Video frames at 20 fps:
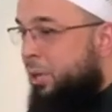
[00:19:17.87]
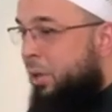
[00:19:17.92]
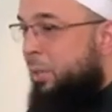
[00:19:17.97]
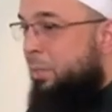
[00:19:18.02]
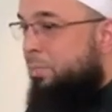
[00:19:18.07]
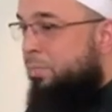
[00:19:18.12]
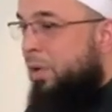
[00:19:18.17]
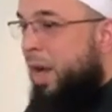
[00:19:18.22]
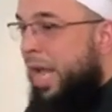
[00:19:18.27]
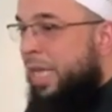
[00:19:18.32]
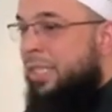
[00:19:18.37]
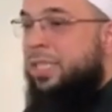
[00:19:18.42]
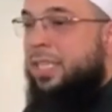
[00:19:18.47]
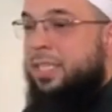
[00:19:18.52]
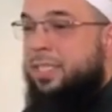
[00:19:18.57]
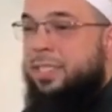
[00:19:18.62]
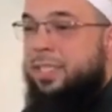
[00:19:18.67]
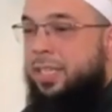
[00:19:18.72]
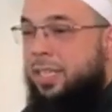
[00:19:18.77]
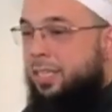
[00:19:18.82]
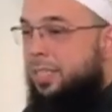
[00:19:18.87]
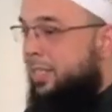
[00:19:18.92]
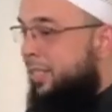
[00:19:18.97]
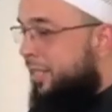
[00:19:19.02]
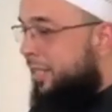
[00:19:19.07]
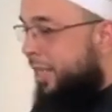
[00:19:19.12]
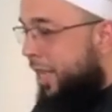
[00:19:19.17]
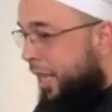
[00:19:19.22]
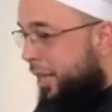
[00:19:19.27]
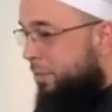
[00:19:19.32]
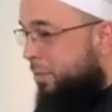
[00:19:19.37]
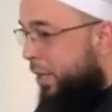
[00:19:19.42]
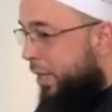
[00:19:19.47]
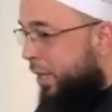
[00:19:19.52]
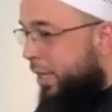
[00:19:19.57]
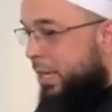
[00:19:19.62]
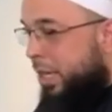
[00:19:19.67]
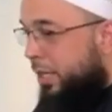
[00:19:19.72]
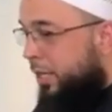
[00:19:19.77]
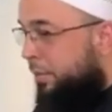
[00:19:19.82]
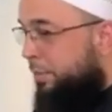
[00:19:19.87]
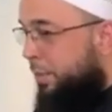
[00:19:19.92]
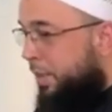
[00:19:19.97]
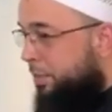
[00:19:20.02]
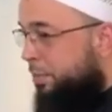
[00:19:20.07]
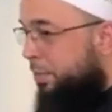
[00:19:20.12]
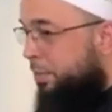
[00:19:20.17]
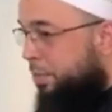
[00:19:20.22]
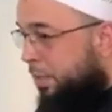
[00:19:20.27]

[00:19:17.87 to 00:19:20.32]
don't process things the same way that other people